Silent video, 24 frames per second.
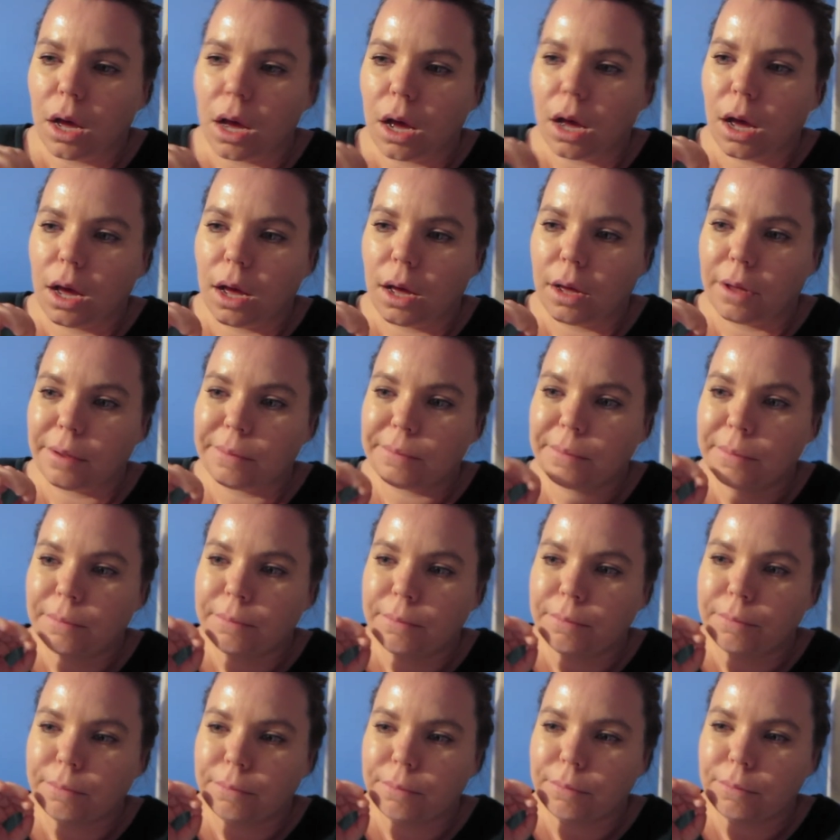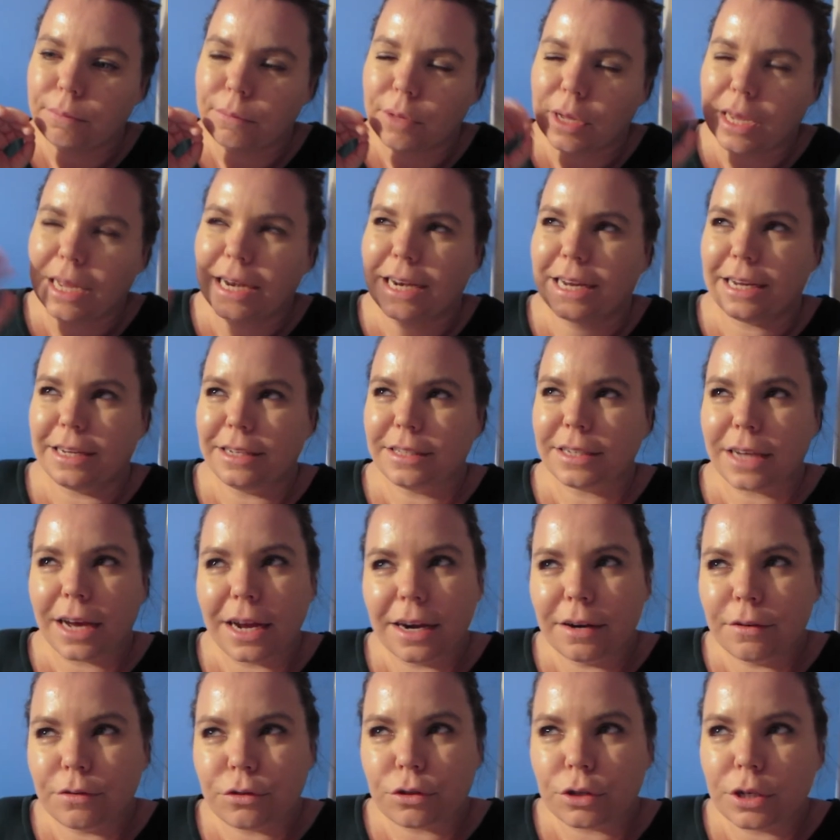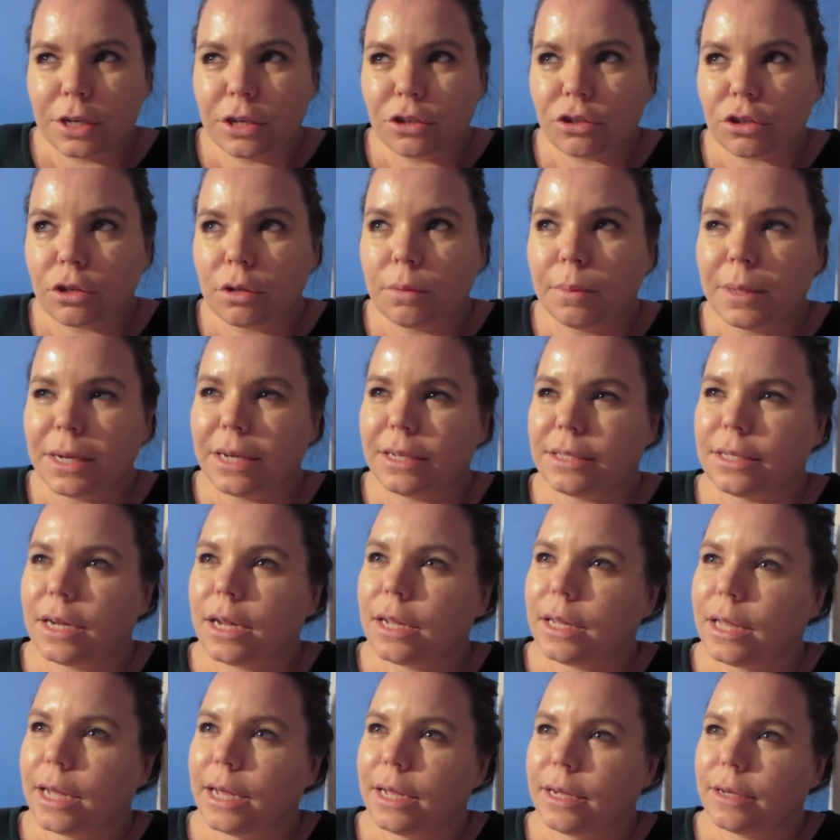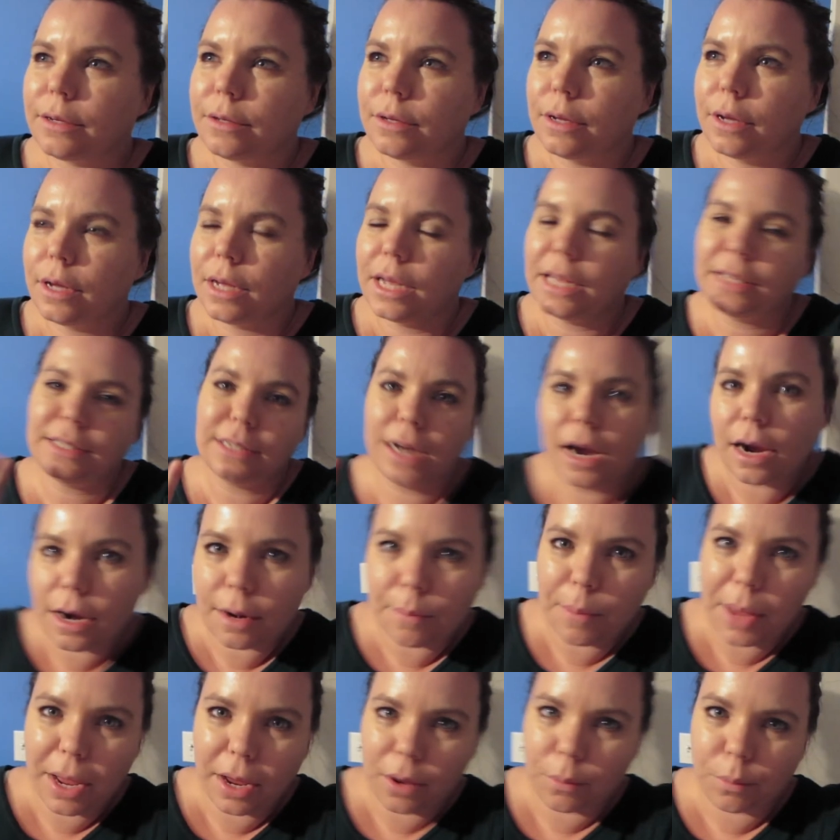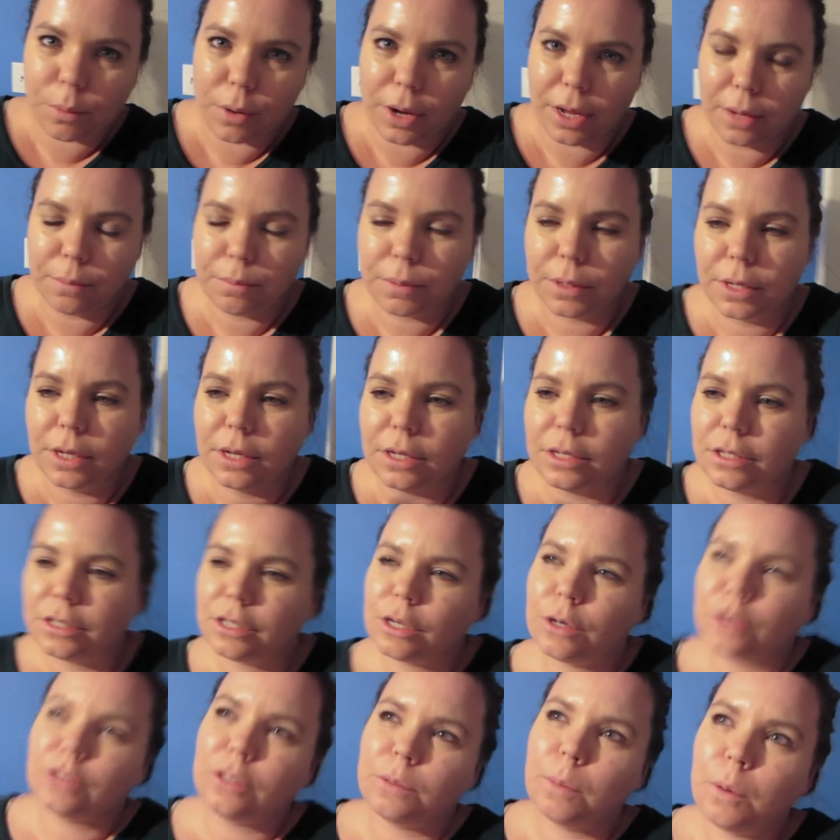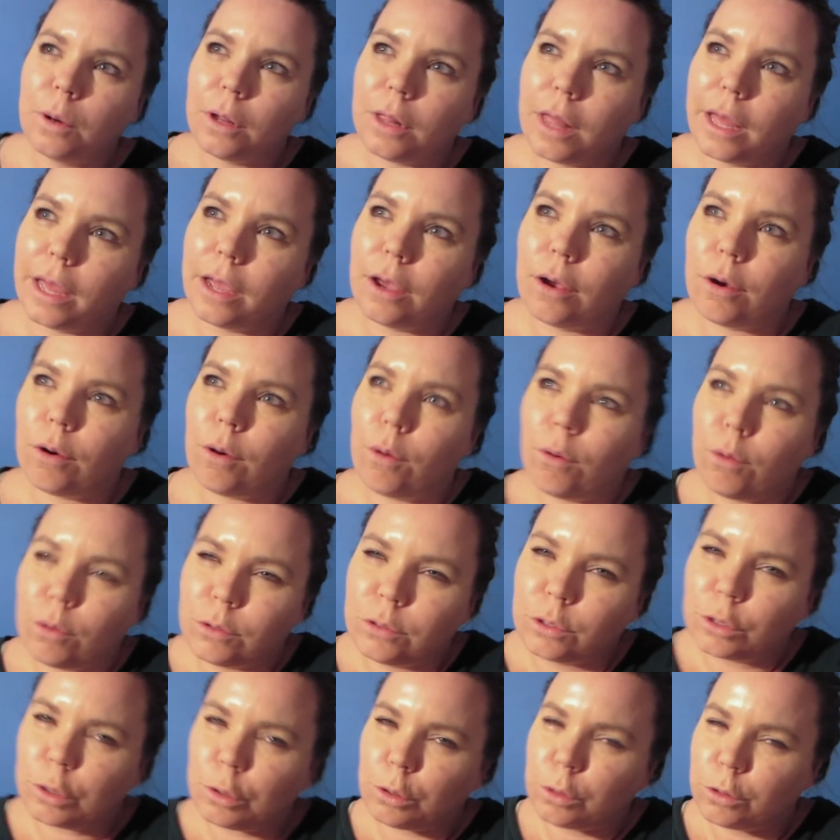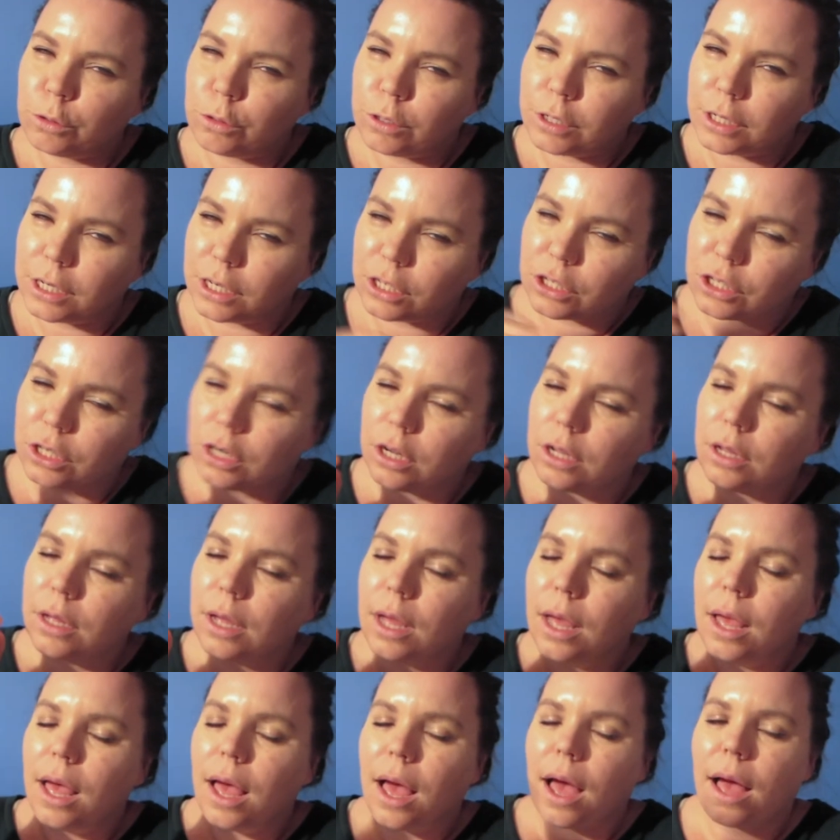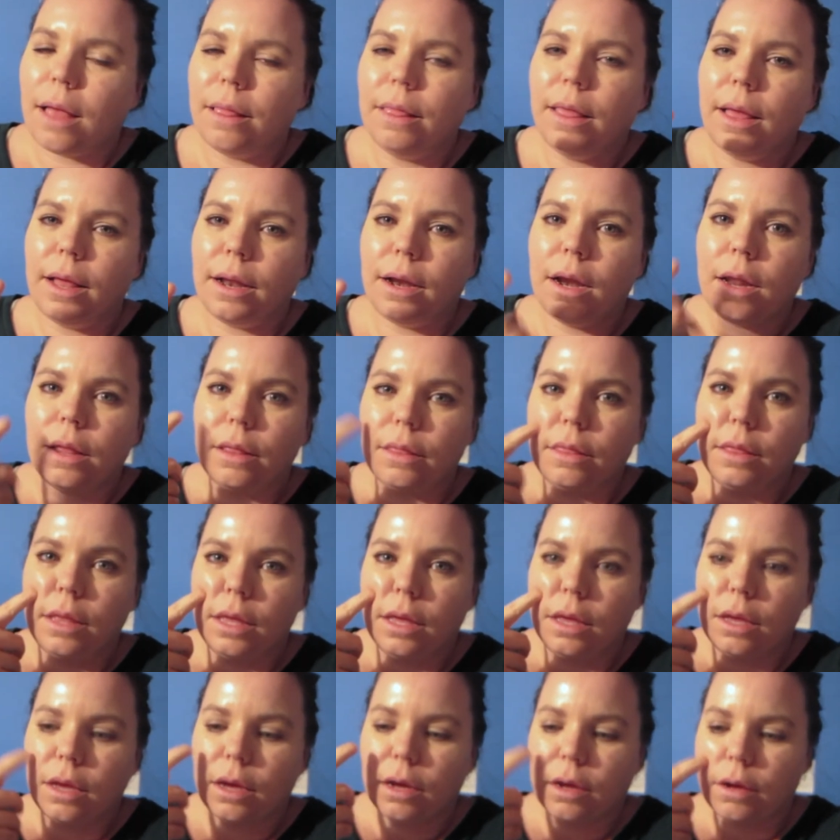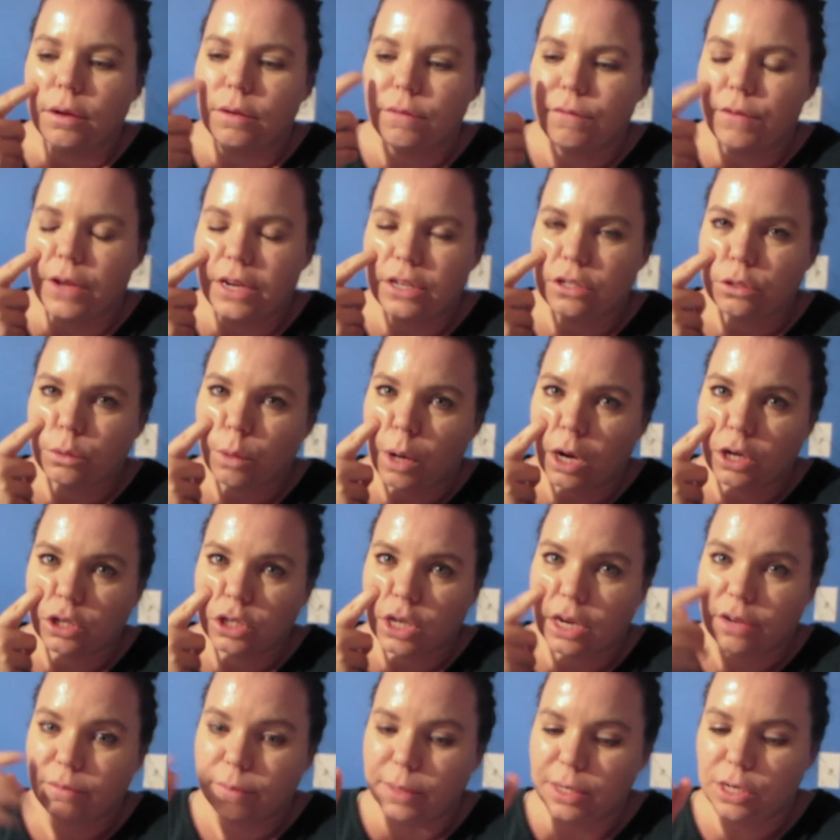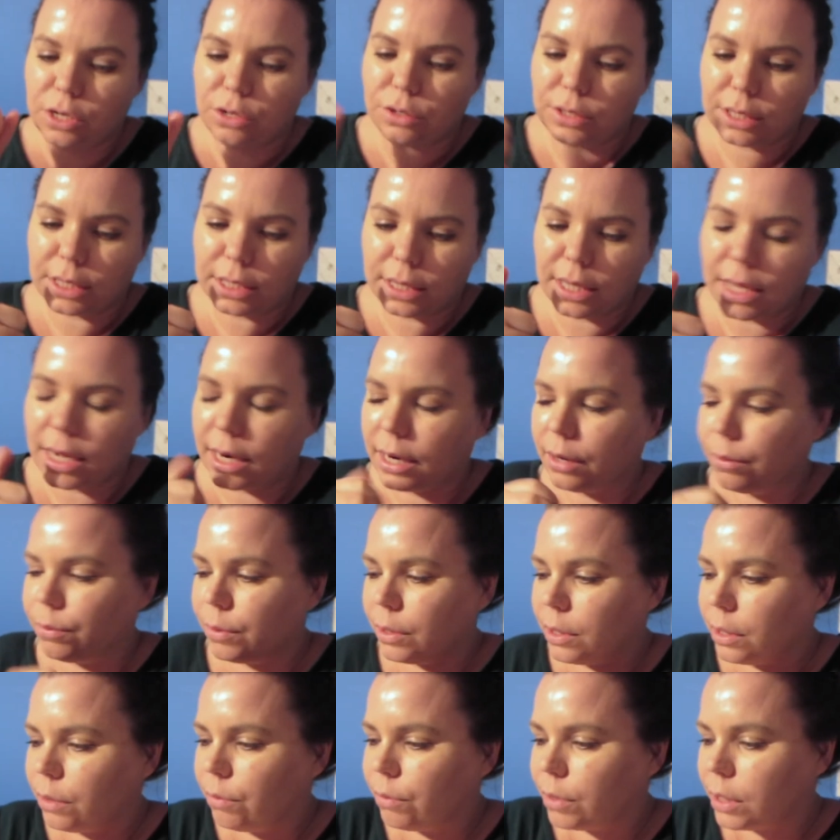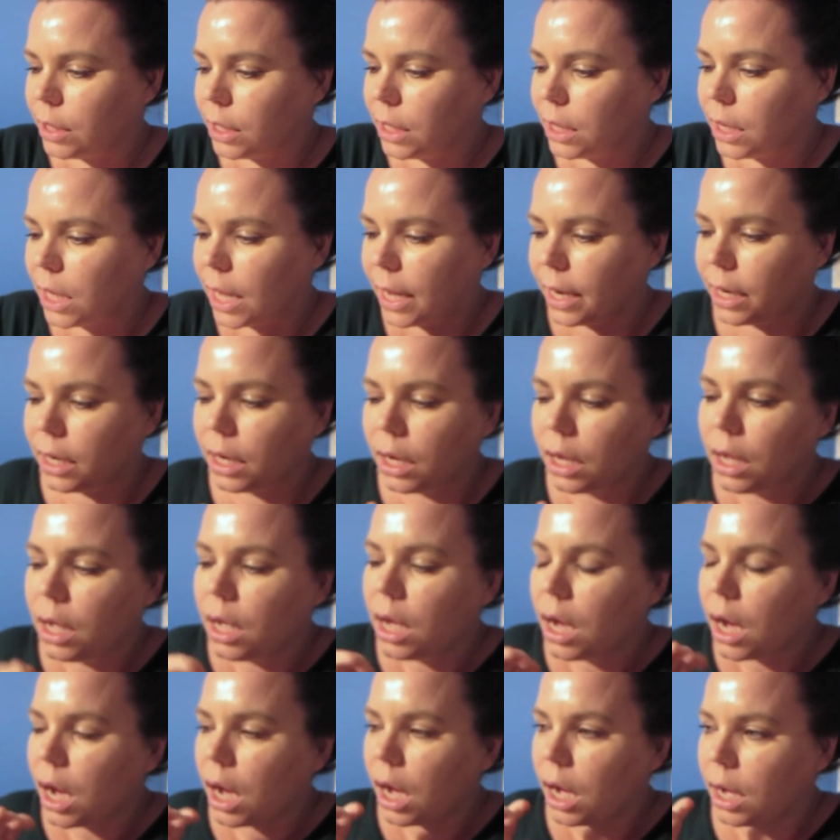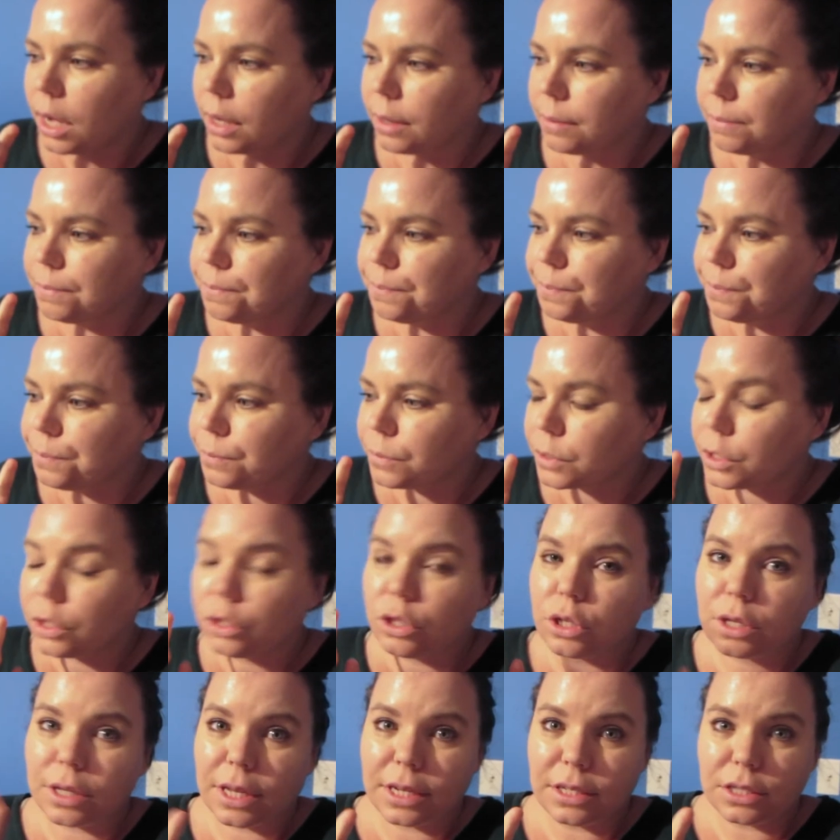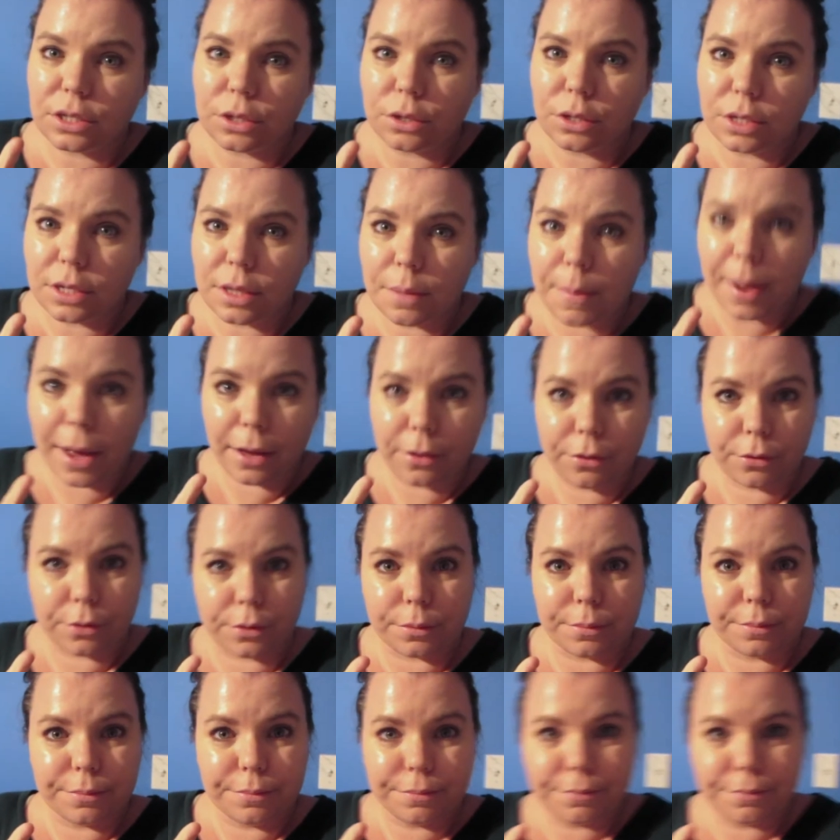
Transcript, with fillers: Um, it is kind of traditional, but it's not like, it's not a makeup wipe. So it's more like old school traditional. And then the uh, face wash I've been using that I really, really like. Um, so let's go to the bathroom.